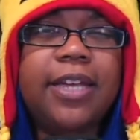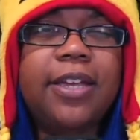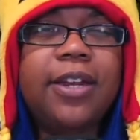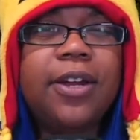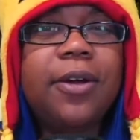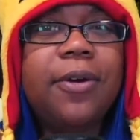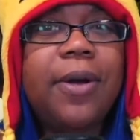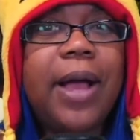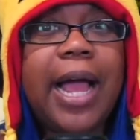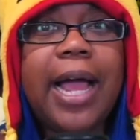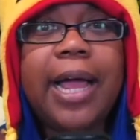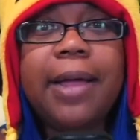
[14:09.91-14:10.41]
You
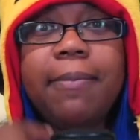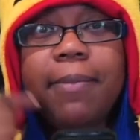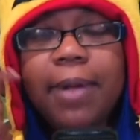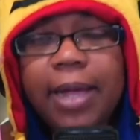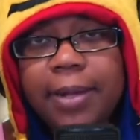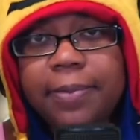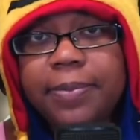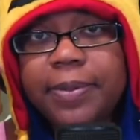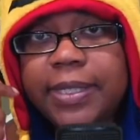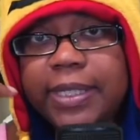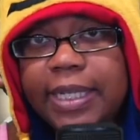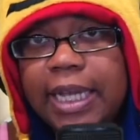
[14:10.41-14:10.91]
know, I'm
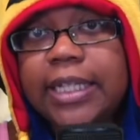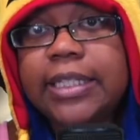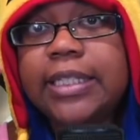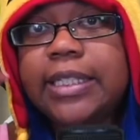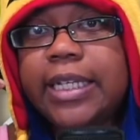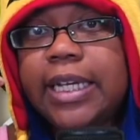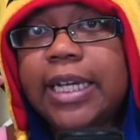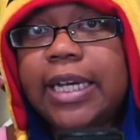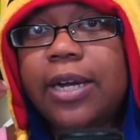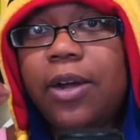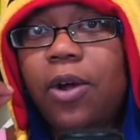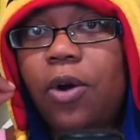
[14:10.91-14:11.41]

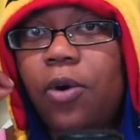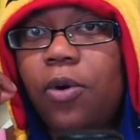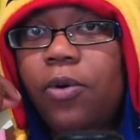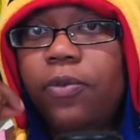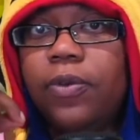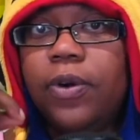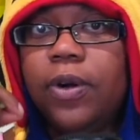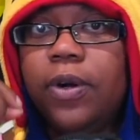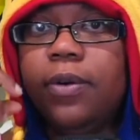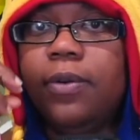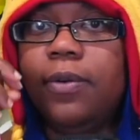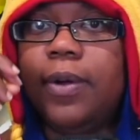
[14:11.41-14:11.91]
obsessing
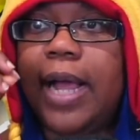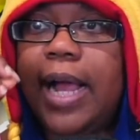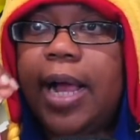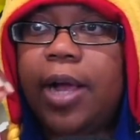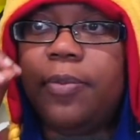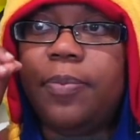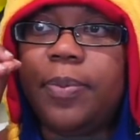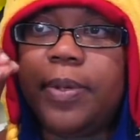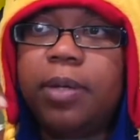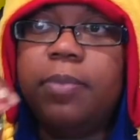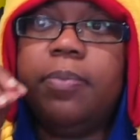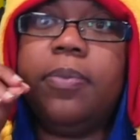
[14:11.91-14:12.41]
over
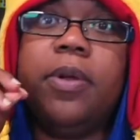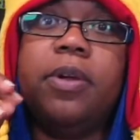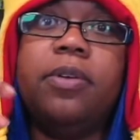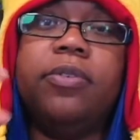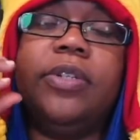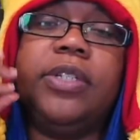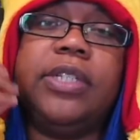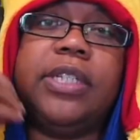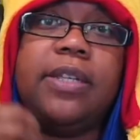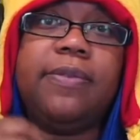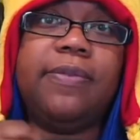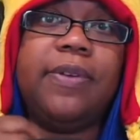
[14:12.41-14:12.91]
how people are
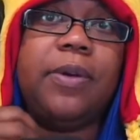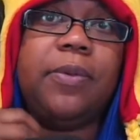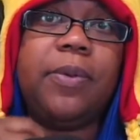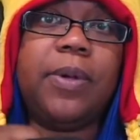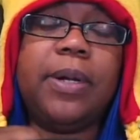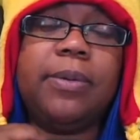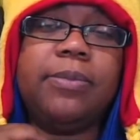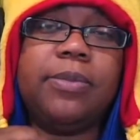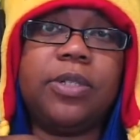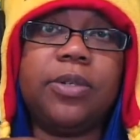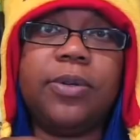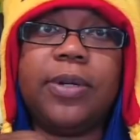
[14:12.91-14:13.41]
receiving what
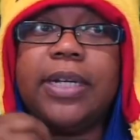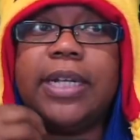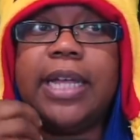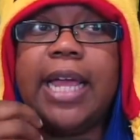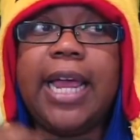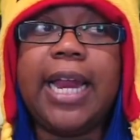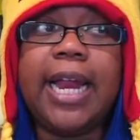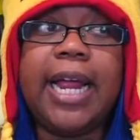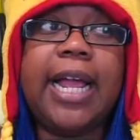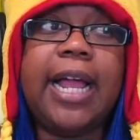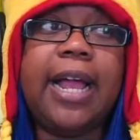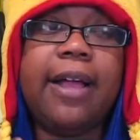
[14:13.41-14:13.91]
I'm doing,
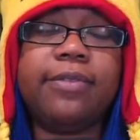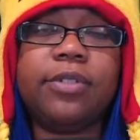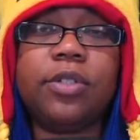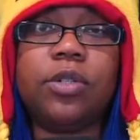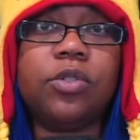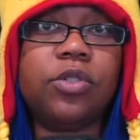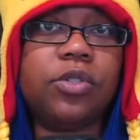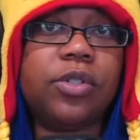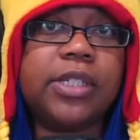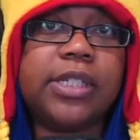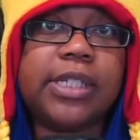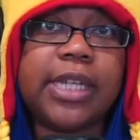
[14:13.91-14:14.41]
and I have
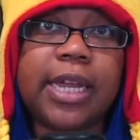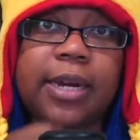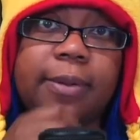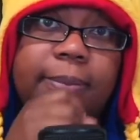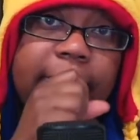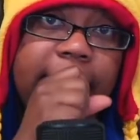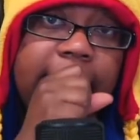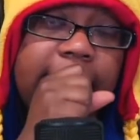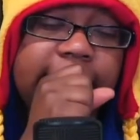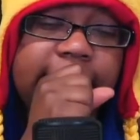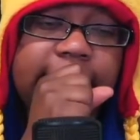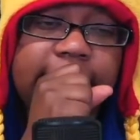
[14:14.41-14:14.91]
social anxiety
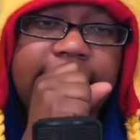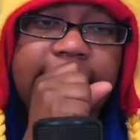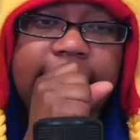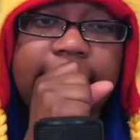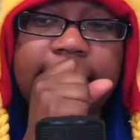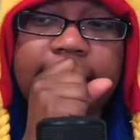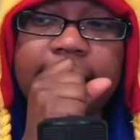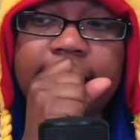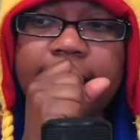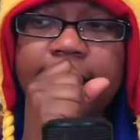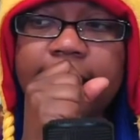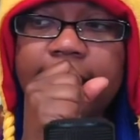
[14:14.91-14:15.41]
because of that.